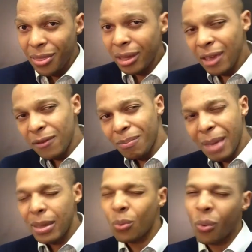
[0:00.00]
they'll give them
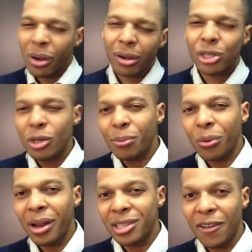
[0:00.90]
maybe 1 or 2
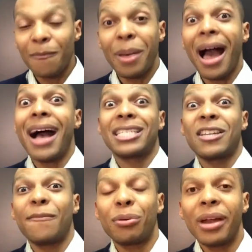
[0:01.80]
points of
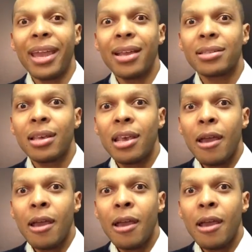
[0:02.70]
positive praise,